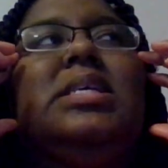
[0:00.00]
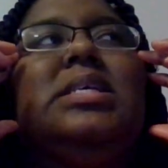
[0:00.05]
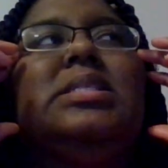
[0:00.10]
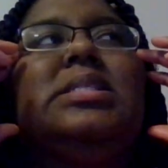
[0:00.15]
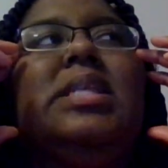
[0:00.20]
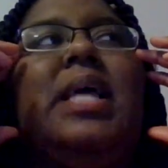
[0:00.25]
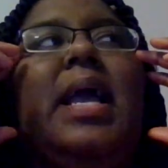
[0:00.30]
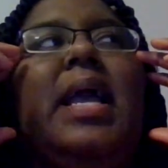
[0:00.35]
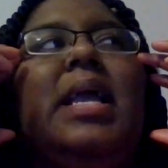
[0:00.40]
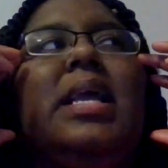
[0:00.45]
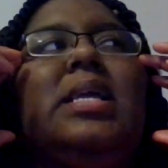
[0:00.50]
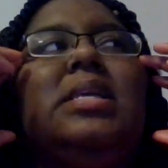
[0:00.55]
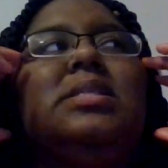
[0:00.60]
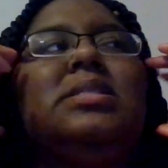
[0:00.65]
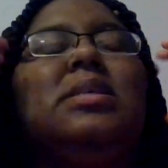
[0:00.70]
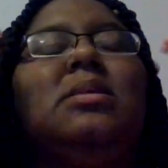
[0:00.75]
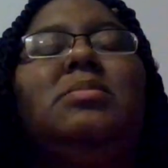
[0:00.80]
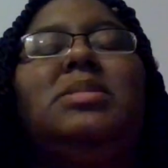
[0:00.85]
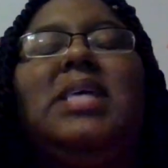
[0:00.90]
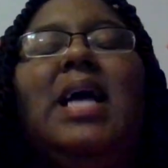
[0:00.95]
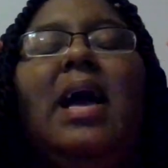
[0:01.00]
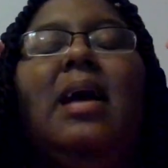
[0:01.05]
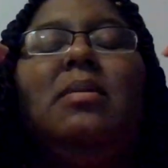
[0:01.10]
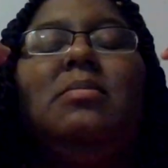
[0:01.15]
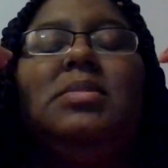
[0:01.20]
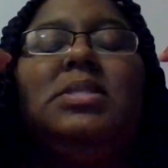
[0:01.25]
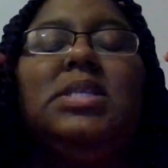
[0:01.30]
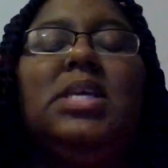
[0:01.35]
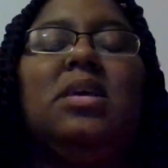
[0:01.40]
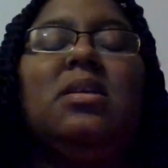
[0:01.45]
It's like
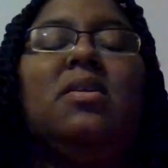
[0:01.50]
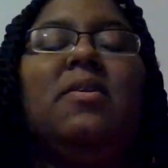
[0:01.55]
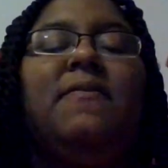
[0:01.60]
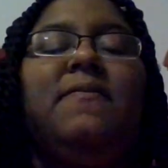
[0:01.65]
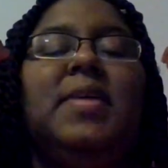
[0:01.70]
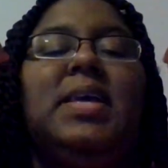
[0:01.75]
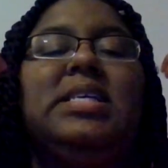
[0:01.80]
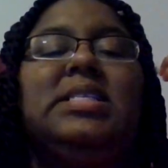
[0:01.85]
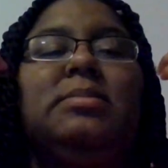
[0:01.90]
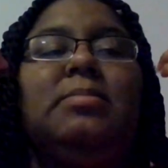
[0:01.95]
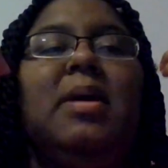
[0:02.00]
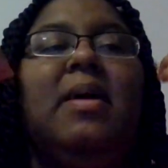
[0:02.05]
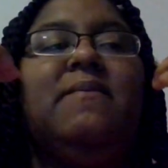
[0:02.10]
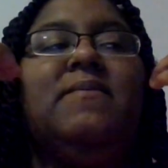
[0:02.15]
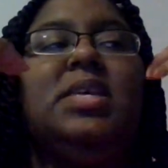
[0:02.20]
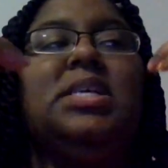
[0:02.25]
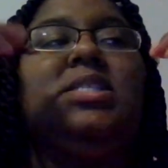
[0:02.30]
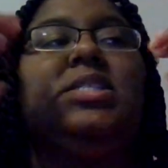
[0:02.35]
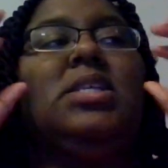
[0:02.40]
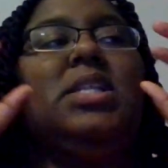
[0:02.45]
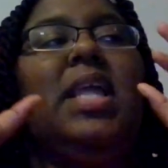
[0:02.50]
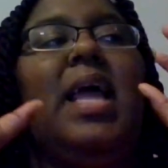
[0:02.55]
sometimes it affects my vision.